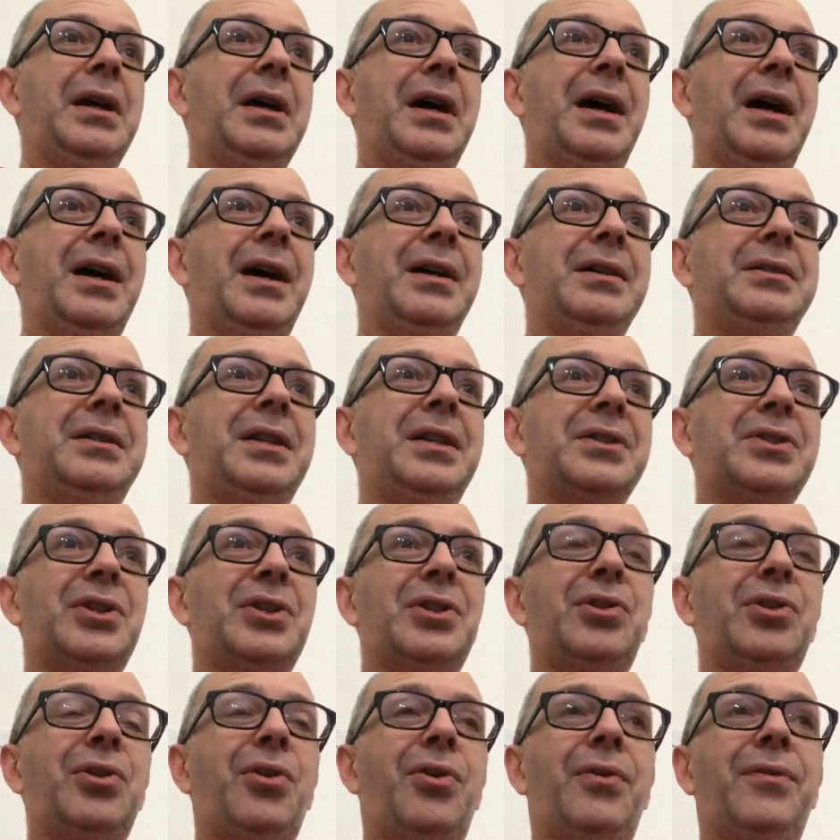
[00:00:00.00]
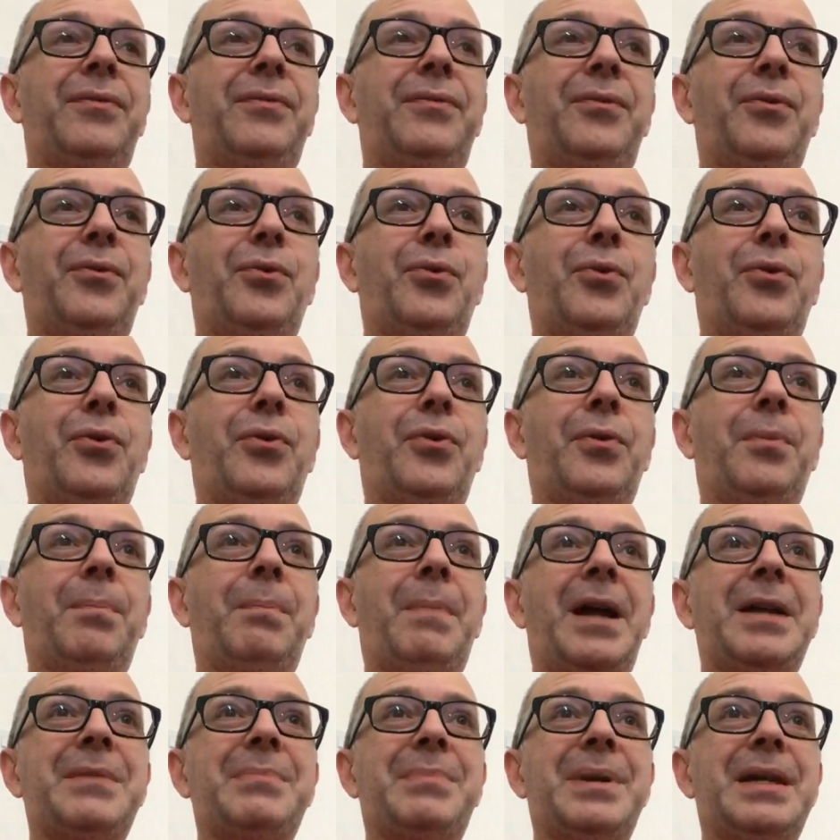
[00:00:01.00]
does a lot for
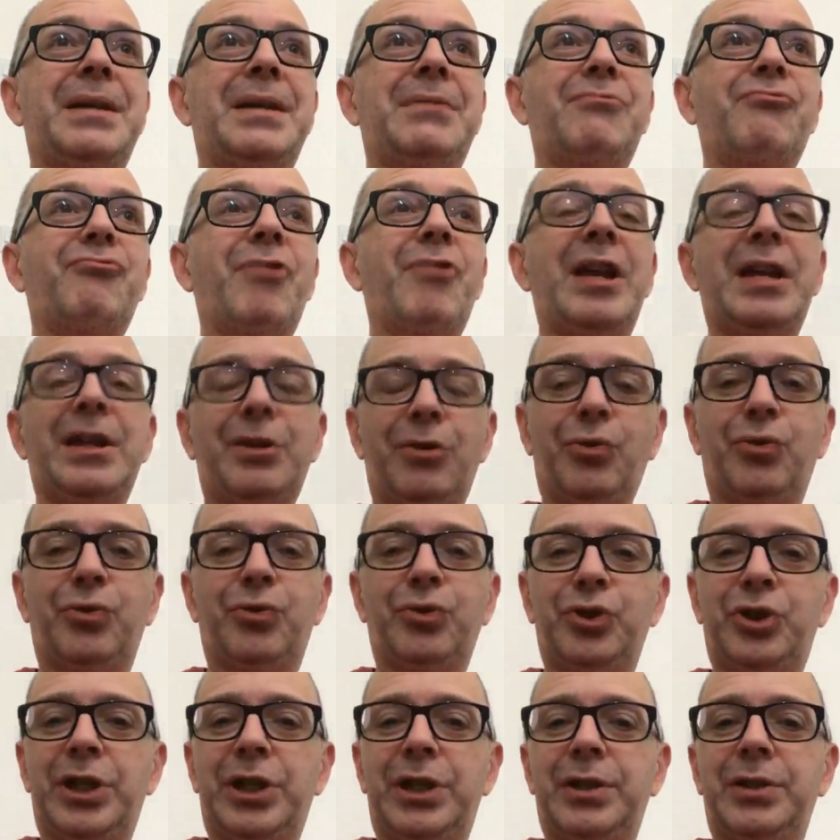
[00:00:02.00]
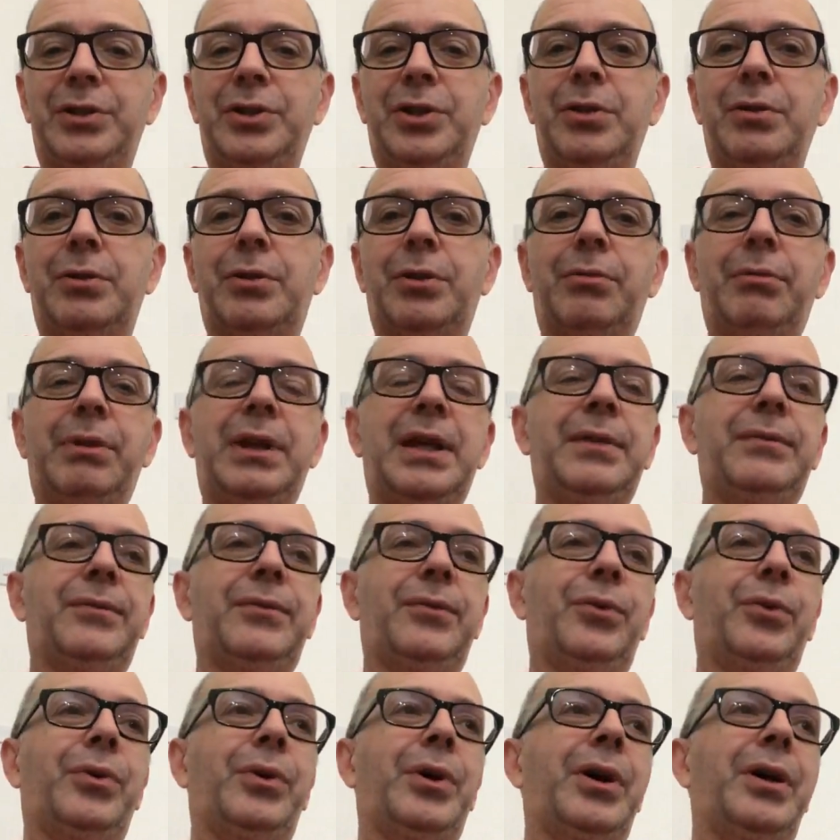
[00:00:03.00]
maybe relaunching a new career
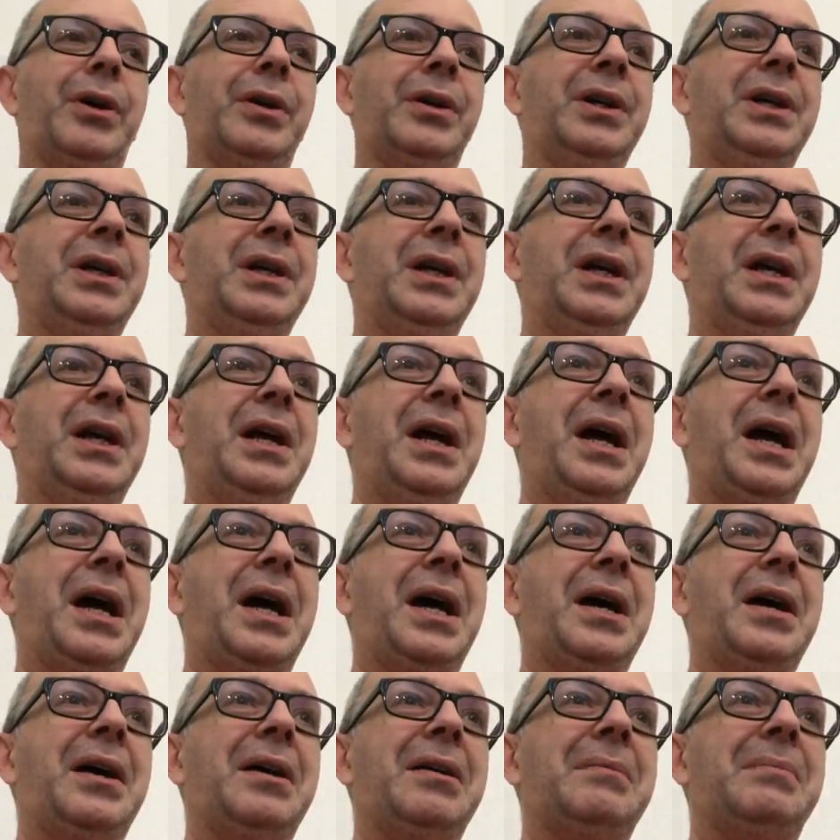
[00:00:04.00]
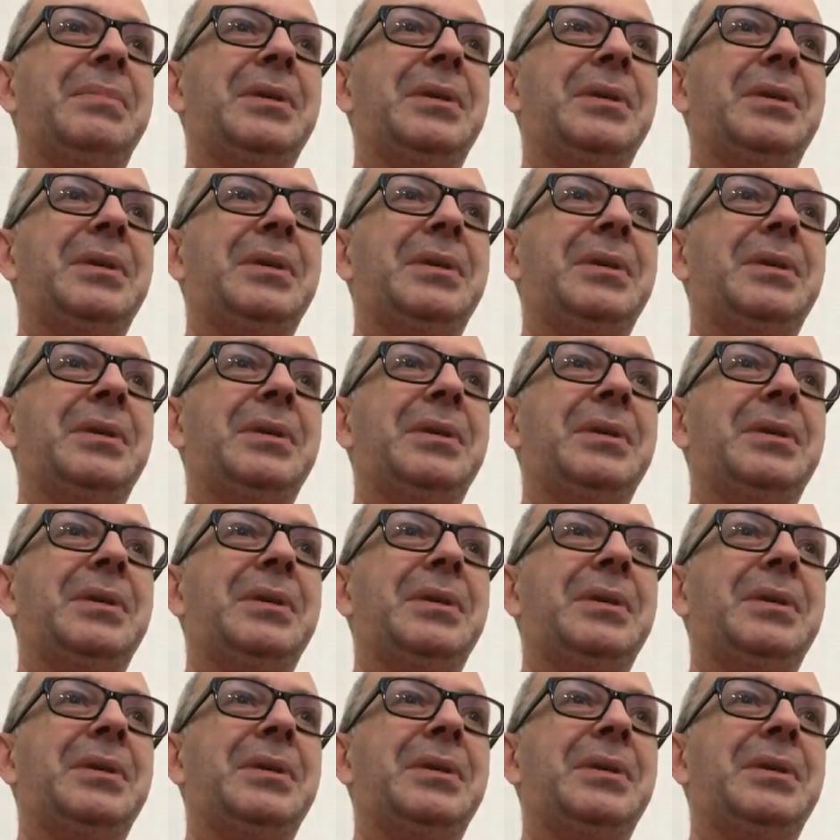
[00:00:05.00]
for her,